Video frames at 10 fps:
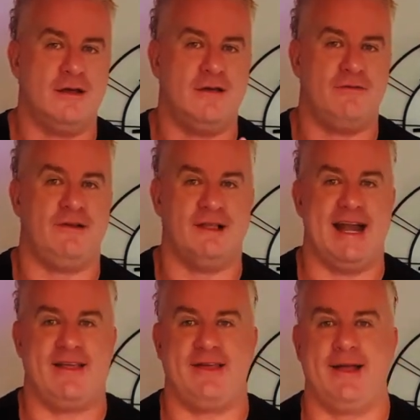feel
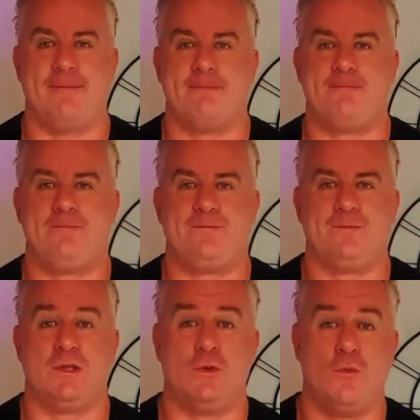anything.
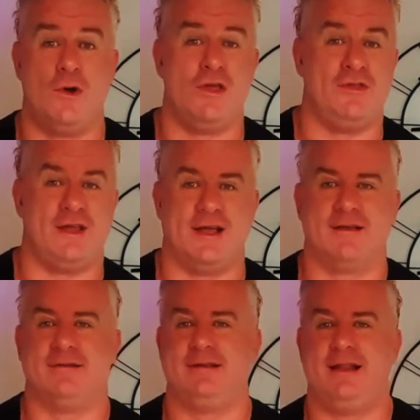What do you think?
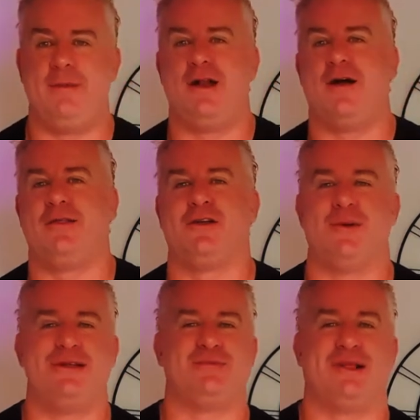Let me know in the
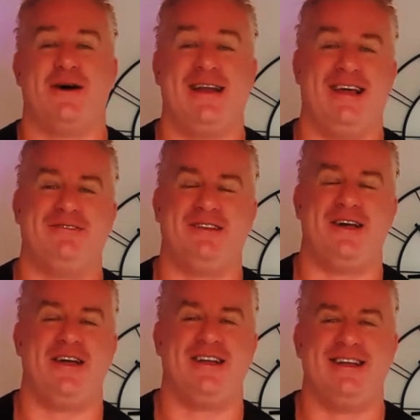comments below. I'd love to know.